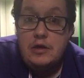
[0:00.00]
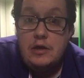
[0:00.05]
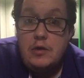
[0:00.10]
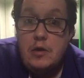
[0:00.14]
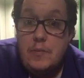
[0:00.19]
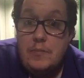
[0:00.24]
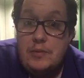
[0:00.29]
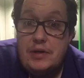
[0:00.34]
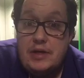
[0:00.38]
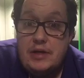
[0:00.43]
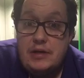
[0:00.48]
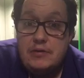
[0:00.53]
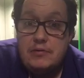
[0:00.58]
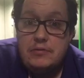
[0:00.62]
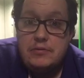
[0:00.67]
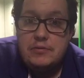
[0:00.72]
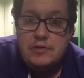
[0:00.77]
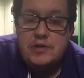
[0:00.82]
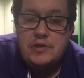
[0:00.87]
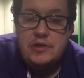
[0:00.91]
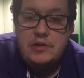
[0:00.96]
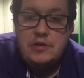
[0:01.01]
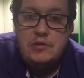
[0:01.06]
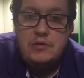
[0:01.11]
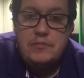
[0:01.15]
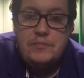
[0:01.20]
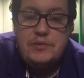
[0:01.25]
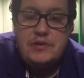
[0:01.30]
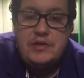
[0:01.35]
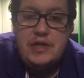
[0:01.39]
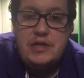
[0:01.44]
appeal to
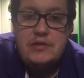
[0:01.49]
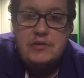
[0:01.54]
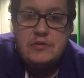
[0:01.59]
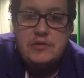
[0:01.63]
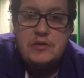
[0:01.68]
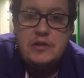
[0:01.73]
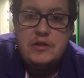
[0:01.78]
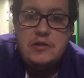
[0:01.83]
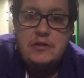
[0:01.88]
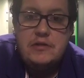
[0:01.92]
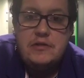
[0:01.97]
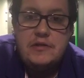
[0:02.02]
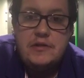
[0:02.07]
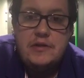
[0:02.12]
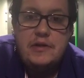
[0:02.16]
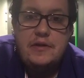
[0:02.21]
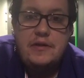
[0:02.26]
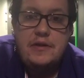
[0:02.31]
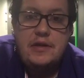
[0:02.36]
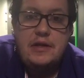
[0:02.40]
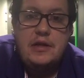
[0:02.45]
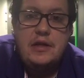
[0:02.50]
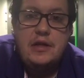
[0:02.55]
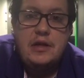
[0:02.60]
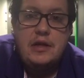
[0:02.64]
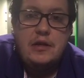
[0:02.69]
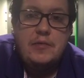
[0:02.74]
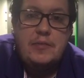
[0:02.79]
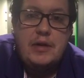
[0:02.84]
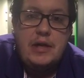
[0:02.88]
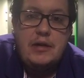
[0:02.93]
potential students that are thinking
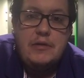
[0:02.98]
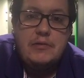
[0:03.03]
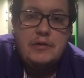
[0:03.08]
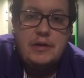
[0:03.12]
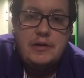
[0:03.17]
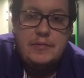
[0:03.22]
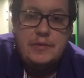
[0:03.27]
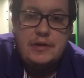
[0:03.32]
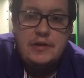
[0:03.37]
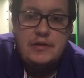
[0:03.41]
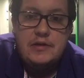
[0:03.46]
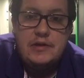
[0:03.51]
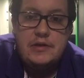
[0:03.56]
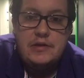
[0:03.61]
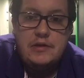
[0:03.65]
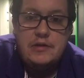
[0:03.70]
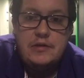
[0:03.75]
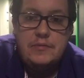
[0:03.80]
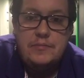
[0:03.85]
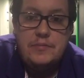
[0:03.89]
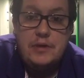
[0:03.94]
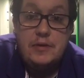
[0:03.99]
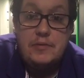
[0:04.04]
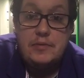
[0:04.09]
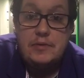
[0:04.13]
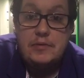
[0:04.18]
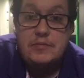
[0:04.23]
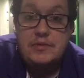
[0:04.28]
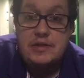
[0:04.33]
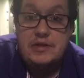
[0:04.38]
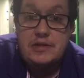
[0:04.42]
about coming to
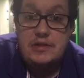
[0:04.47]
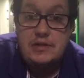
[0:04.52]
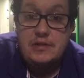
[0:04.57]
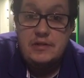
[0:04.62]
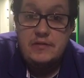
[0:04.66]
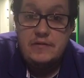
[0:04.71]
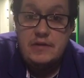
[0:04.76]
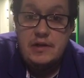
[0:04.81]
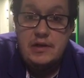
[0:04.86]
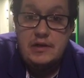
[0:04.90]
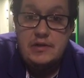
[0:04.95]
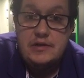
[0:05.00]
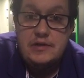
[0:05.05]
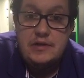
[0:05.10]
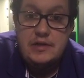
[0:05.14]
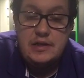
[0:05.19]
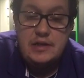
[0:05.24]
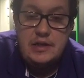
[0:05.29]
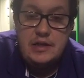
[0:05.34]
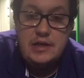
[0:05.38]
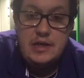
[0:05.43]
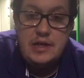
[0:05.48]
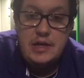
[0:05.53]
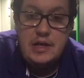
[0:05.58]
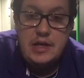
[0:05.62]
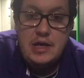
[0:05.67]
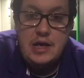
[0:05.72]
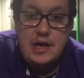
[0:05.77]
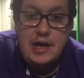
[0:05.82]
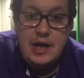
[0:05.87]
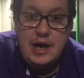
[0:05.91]
Birmingham City University.
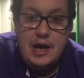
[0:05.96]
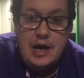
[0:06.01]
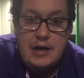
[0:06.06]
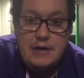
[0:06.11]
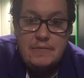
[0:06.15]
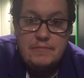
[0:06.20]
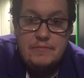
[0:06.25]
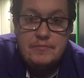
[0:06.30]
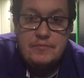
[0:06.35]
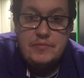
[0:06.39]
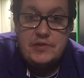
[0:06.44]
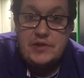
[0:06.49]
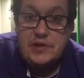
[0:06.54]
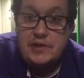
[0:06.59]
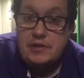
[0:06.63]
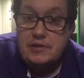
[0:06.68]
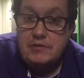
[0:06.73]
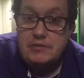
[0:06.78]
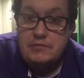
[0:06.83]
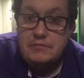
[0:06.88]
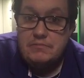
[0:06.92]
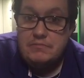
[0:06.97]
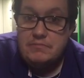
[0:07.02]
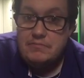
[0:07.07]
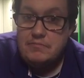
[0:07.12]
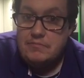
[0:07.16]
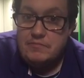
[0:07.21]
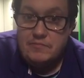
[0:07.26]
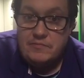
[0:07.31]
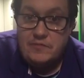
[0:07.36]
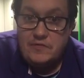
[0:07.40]
So,
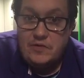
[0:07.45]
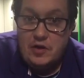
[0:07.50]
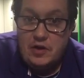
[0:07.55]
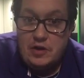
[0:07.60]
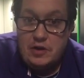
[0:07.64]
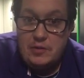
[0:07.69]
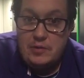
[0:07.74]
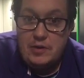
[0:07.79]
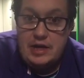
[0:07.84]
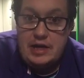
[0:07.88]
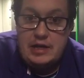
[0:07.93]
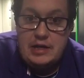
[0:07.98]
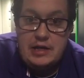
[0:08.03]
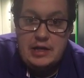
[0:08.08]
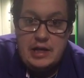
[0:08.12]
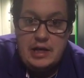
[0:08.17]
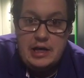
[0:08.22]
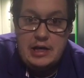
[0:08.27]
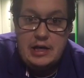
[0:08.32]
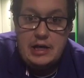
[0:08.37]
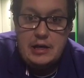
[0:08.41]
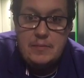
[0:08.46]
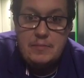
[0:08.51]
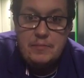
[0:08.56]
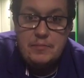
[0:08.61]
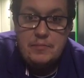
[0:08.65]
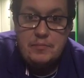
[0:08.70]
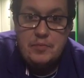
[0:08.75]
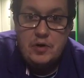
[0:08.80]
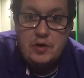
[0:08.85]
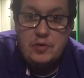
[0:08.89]
fire away.
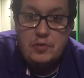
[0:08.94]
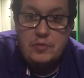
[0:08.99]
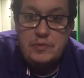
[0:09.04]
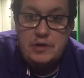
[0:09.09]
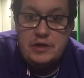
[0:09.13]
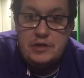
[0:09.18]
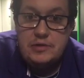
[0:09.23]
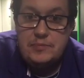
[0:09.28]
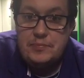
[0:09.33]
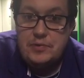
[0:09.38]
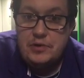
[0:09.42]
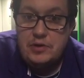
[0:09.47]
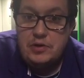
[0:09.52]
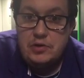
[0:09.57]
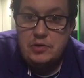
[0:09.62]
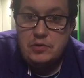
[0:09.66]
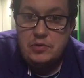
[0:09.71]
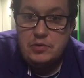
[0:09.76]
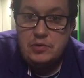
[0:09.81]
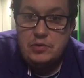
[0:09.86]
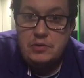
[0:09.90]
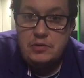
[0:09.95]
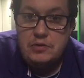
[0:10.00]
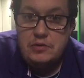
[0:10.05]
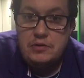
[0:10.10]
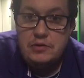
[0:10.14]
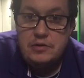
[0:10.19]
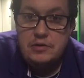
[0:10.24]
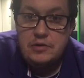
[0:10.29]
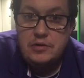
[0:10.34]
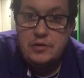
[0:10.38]
By all means, put your
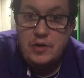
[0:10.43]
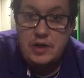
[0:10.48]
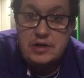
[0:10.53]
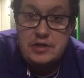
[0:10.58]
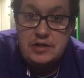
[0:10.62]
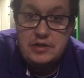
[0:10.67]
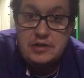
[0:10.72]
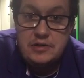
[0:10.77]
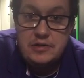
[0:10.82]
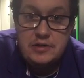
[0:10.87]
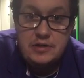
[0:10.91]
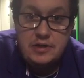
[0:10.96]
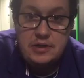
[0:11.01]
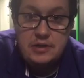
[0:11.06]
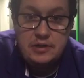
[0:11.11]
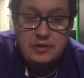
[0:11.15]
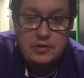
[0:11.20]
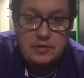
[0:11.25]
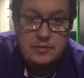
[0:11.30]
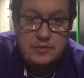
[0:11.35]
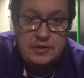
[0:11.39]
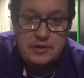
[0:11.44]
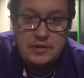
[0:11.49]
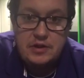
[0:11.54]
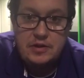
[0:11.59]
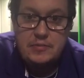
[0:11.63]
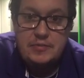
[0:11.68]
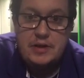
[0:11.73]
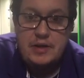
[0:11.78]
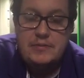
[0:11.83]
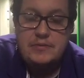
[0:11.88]
questions in the comments.
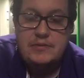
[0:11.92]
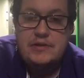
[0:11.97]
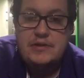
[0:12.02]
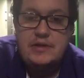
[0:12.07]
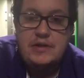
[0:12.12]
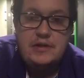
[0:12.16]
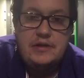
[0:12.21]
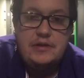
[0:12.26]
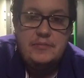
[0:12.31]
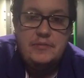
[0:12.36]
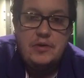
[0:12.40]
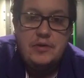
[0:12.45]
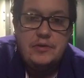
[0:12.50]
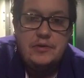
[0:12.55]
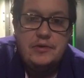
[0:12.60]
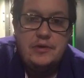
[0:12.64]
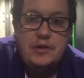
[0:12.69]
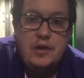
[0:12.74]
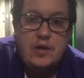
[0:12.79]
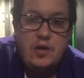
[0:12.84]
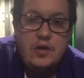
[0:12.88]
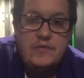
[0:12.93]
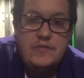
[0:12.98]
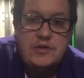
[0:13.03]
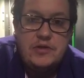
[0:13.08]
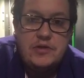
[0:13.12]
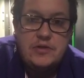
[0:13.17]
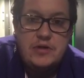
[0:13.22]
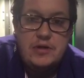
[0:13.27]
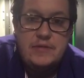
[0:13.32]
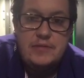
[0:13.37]
I'll be able to see them on the live
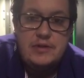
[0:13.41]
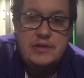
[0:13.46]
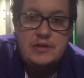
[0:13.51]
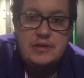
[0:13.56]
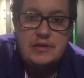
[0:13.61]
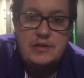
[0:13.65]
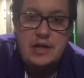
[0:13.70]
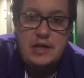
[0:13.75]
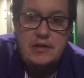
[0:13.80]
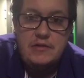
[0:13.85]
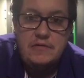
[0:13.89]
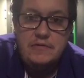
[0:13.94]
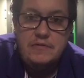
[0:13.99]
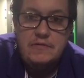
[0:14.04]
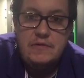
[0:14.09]
stream itself.